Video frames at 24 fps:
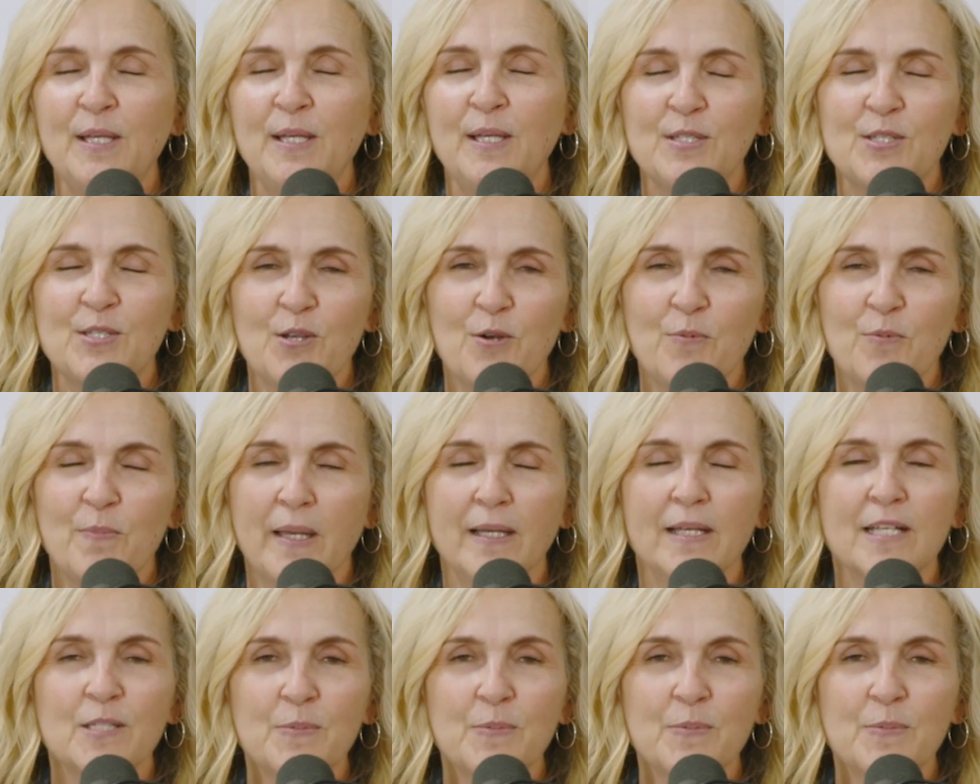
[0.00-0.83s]
So
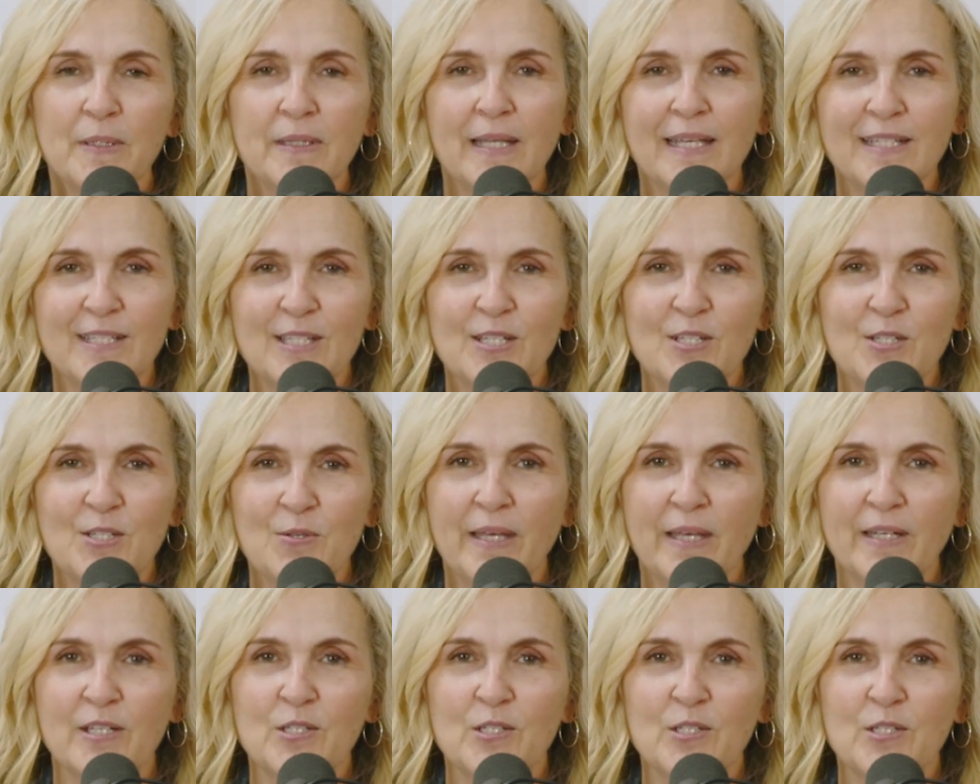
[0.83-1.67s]
my husband likes to do
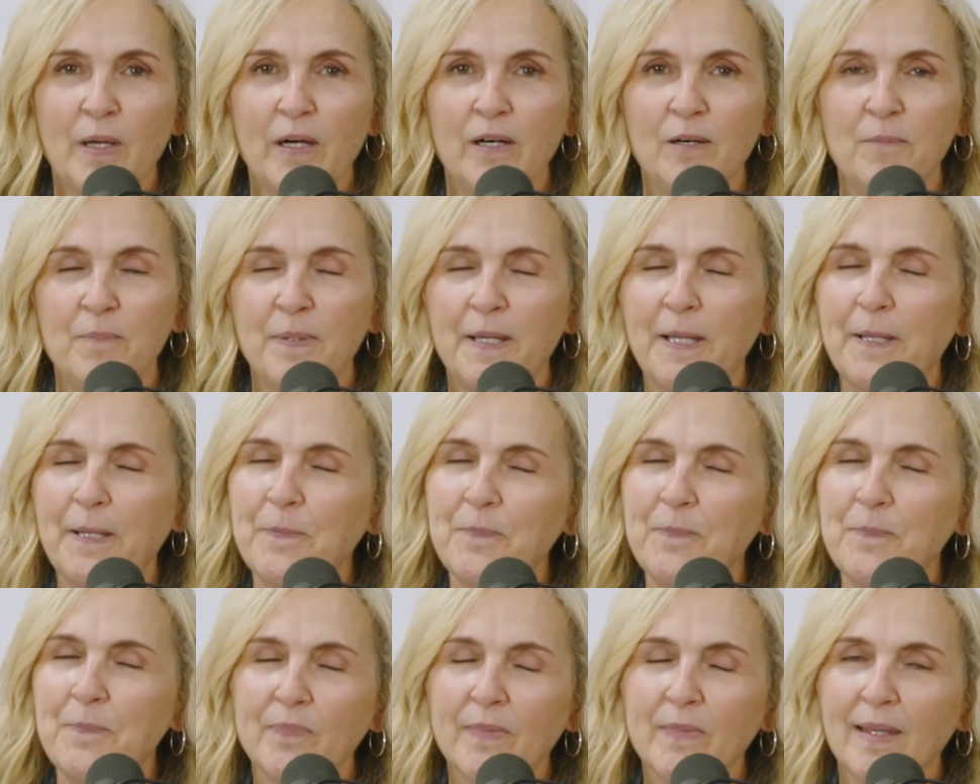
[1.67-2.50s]
that as well.
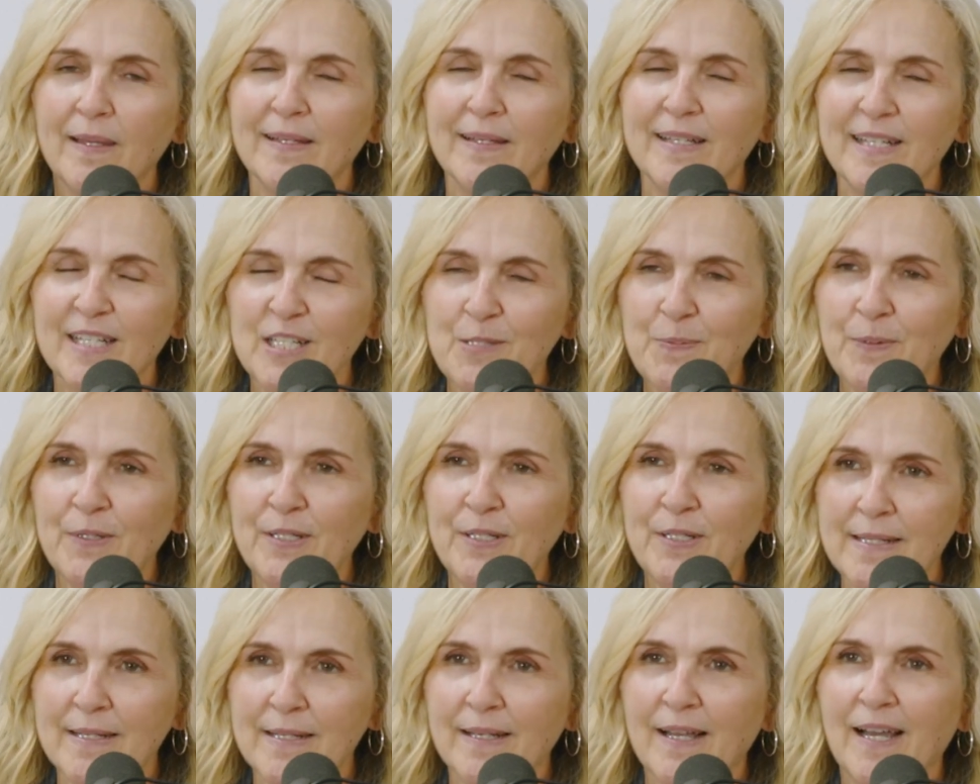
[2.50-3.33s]
But
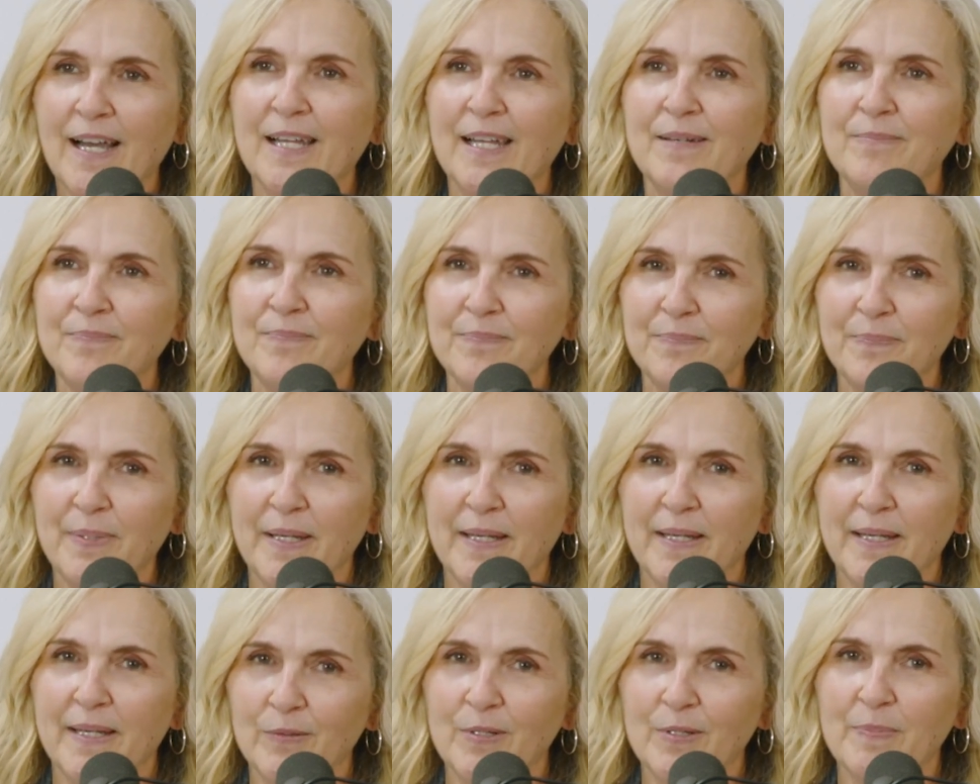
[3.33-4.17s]
Experiencing God
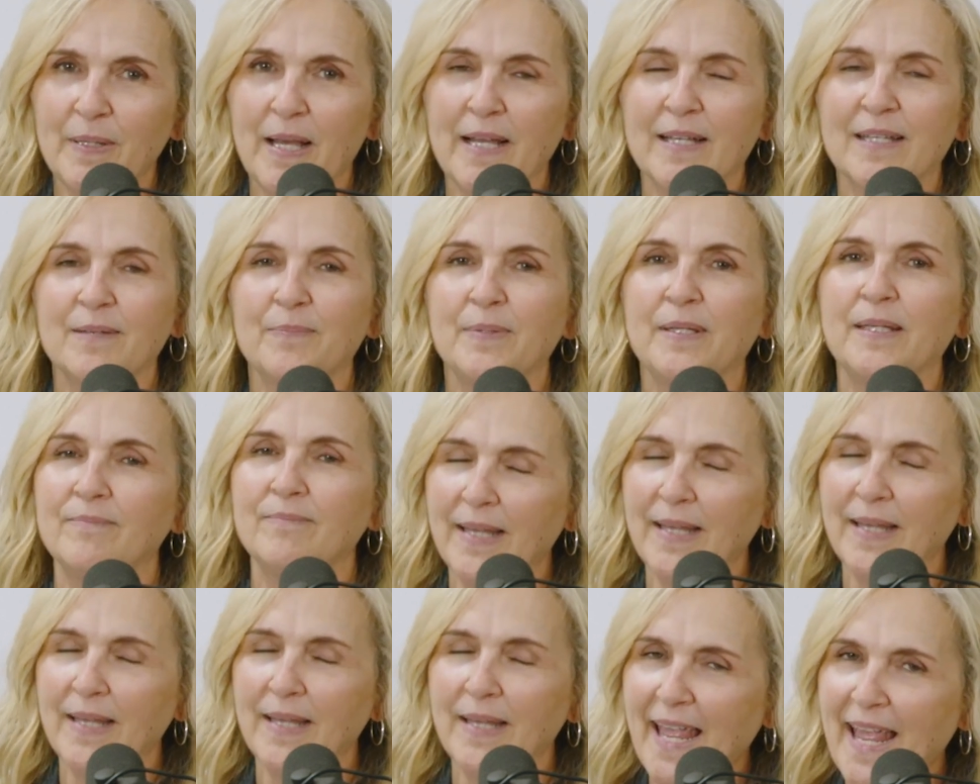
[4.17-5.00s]
by Henry
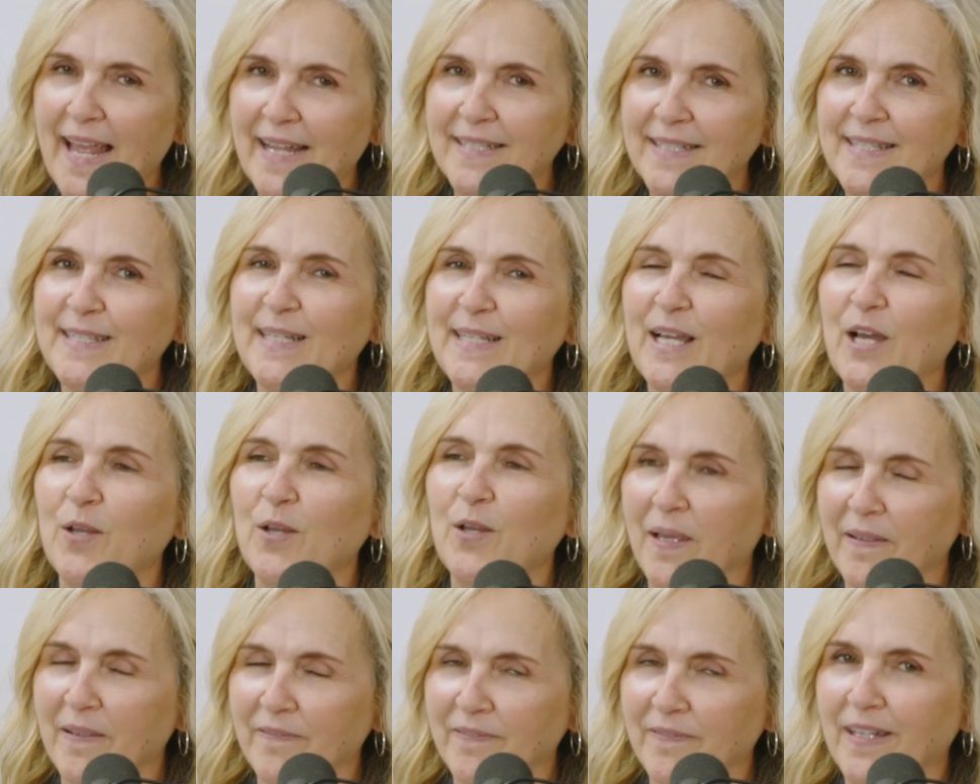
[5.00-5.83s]
Blackaby, hands
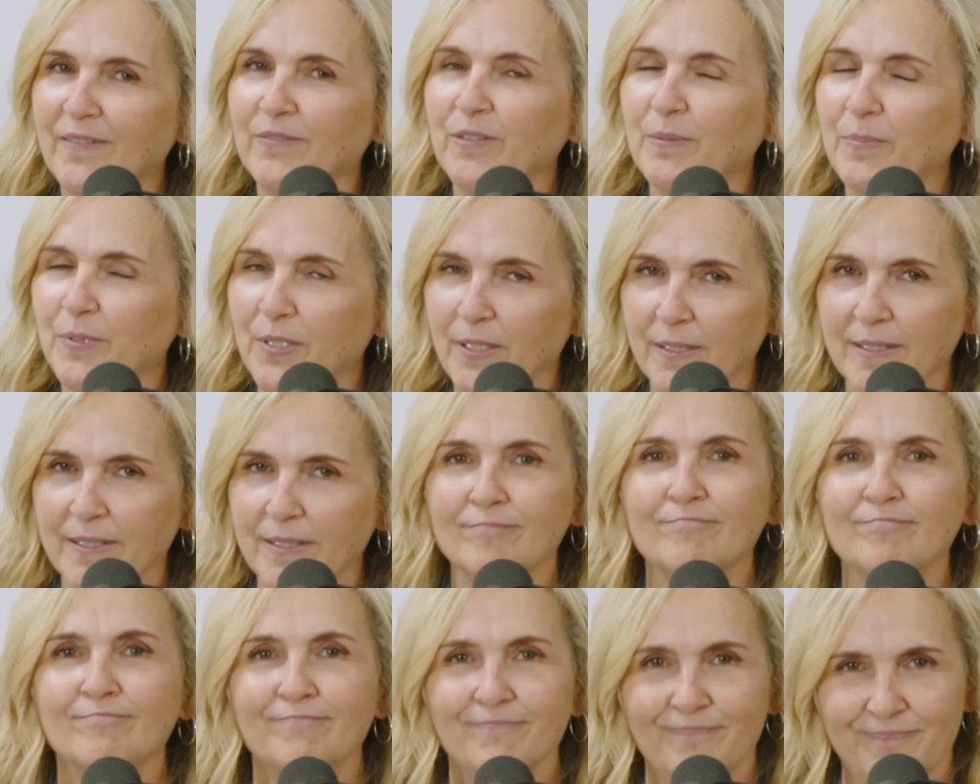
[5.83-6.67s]
down my favorite book.